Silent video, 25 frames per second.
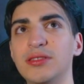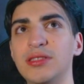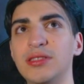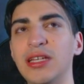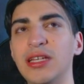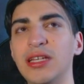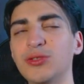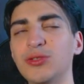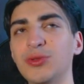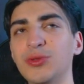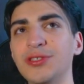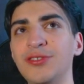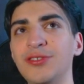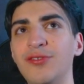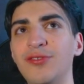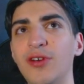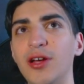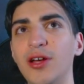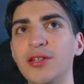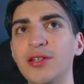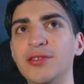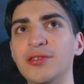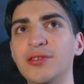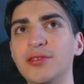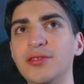this was
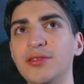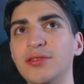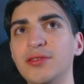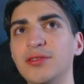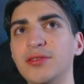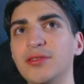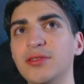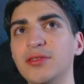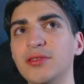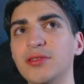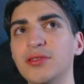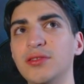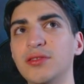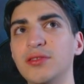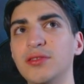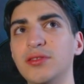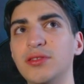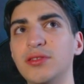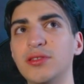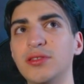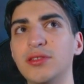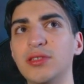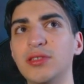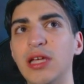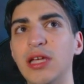fun.
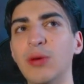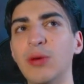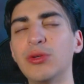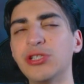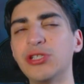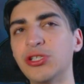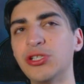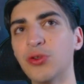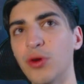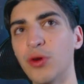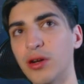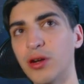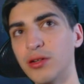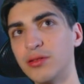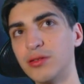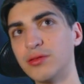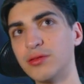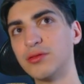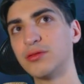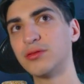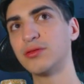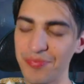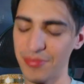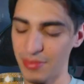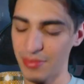It was short.
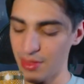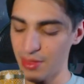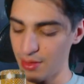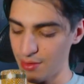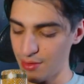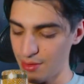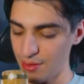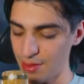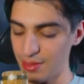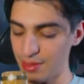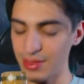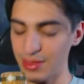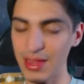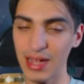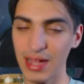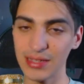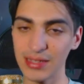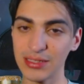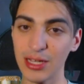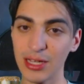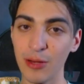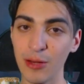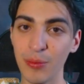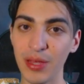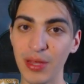
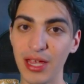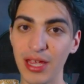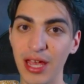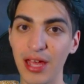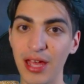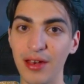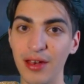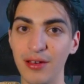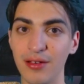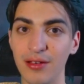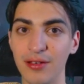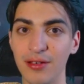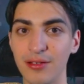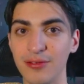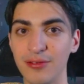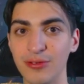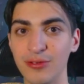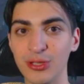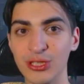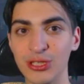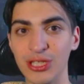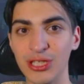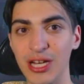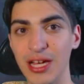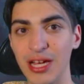That's going to be it
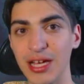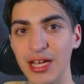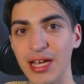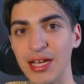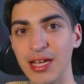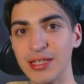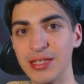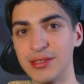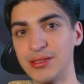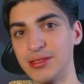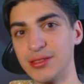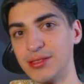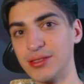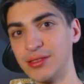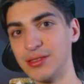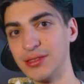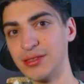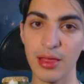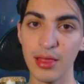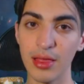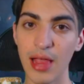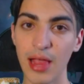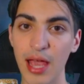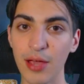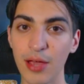for tonight, guys.
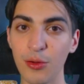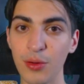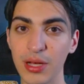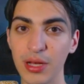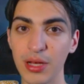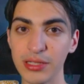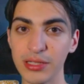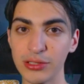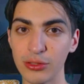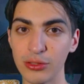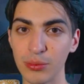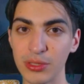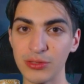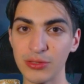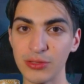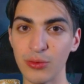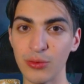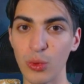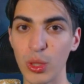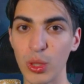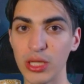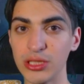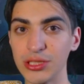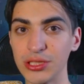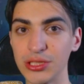Thank you guys so much for
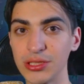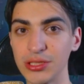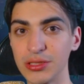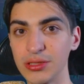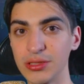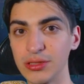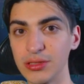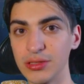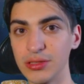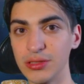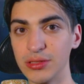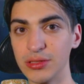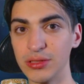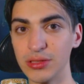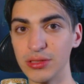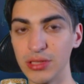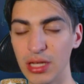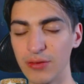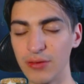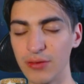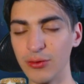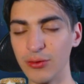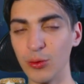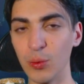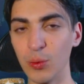watching.
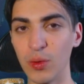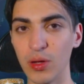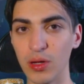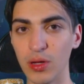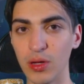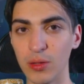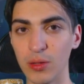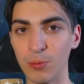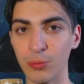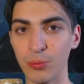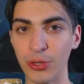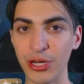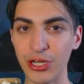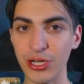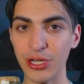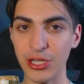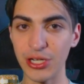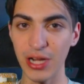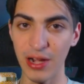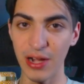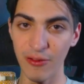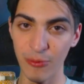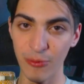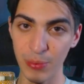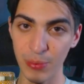Love you all.
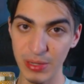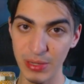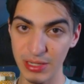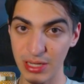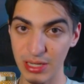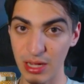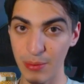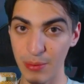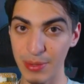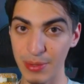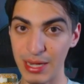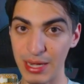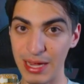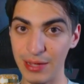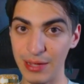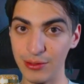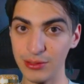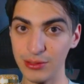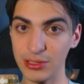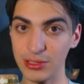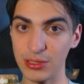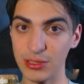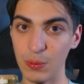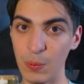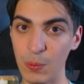Appreciate everybody coming
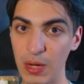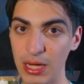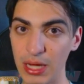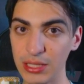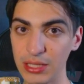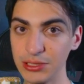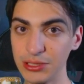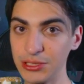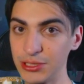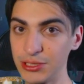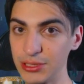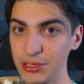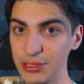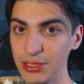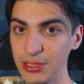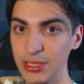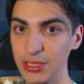out to watch.